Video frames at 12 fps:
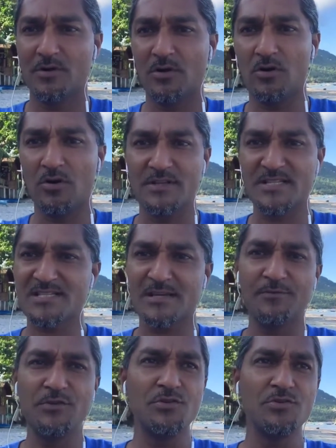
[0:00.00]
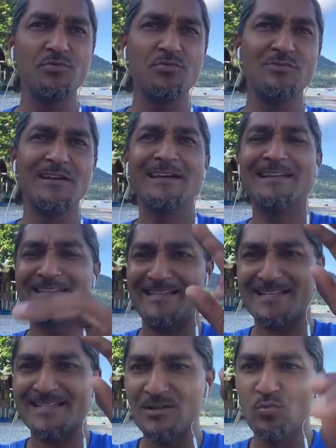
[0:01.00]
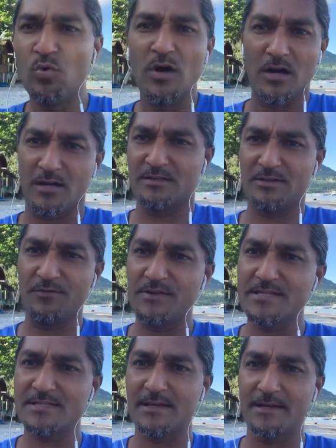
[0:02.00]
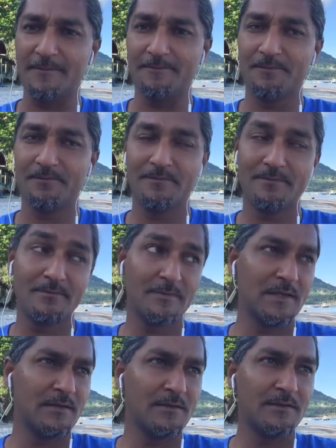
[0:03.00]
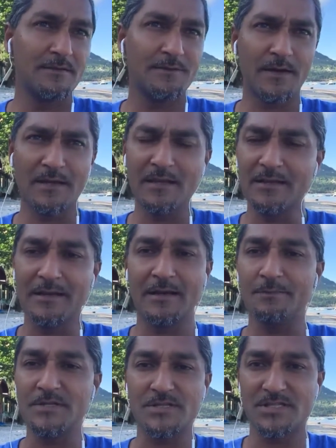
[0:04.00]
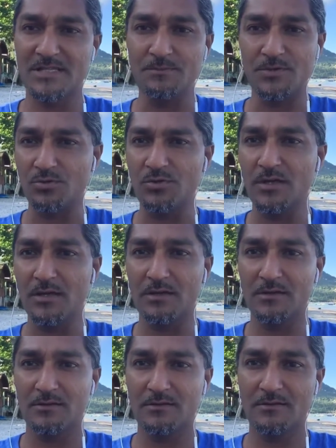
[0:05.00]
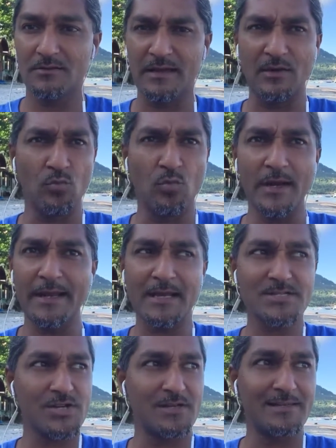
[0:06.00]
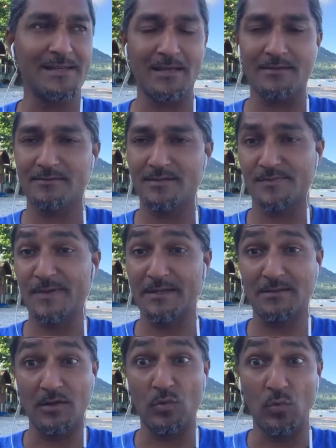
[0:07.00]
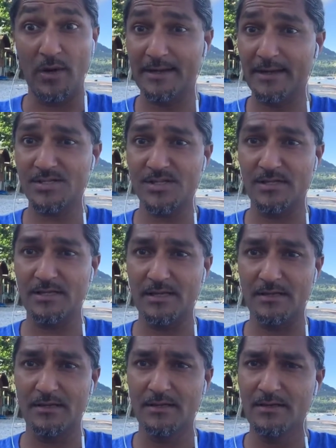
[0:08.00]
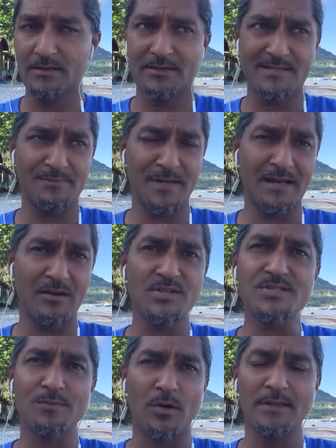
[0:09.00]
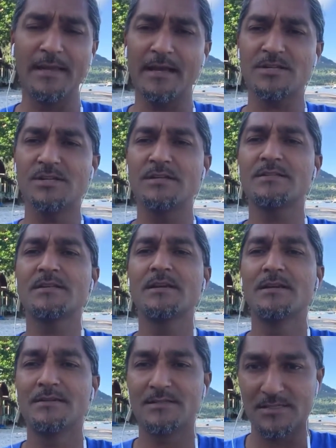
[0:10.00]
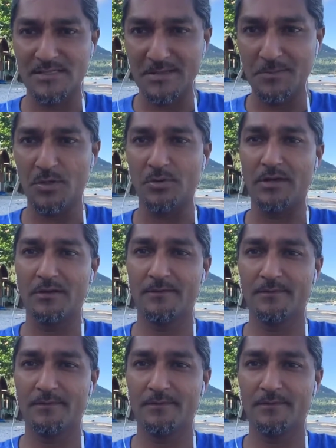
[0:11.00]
or the stuff you do doesn't work the first time, fucking get up and just keep doing it. Right? One action a day is my thing. One action a day. Doesn't matter how small the action is, just keep going.